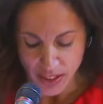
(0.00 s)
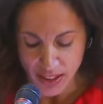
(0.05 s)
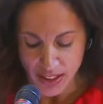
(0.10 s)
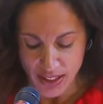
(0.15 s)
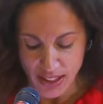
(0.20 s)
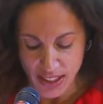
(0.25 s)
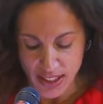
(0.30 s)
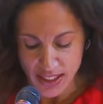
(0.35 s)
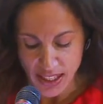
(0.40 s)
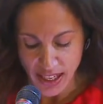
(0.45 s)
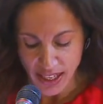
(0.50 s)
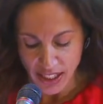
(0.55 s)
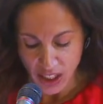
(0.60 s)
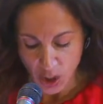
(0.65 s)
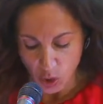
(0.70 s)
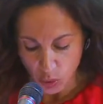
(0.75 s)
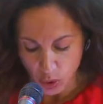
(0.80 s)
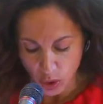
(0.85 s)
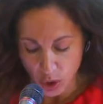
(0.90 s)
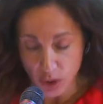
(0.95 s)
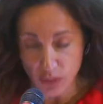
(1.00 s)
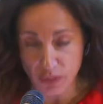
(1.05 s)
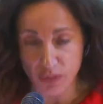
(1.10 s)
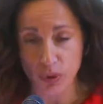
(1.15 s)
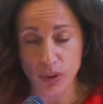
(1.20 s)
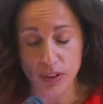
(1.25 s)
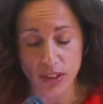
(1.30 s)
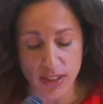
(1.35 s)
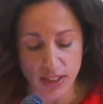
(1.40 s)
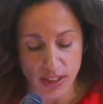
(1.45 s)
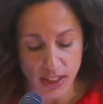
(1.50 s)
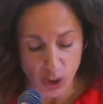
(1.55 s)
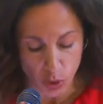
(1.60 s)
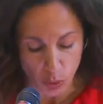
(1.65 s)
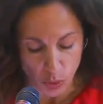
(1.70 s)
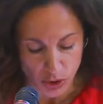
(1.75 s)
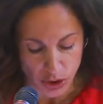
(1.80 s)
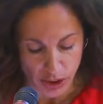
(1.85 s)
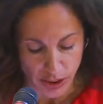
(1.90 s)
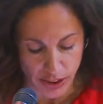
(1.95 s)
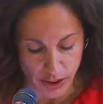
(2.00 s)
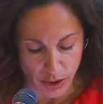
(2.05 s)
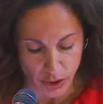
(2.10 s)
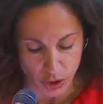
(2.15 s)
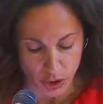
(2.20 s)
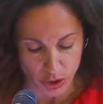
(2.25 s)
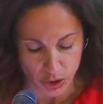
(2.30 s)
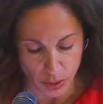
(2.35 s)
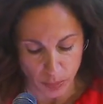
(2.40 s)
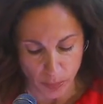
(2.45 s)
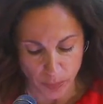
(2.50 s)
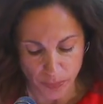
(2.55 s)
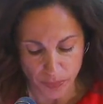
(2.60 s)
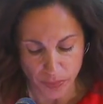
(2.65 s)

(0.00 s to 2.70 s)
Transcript: the Isaiah Award for Distinguished Leadership.